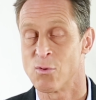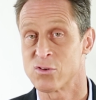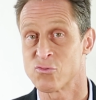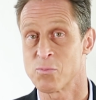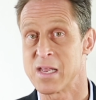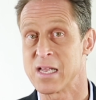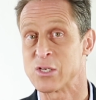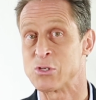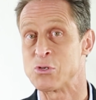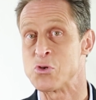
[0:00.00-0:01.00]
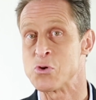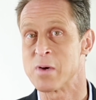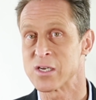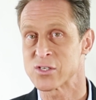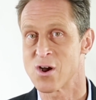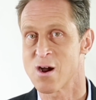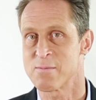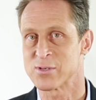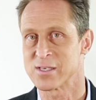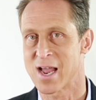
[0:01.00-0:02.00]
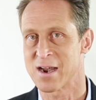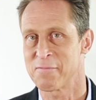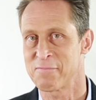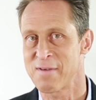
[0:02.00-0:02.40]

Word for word: which from eating too much carbs and not enough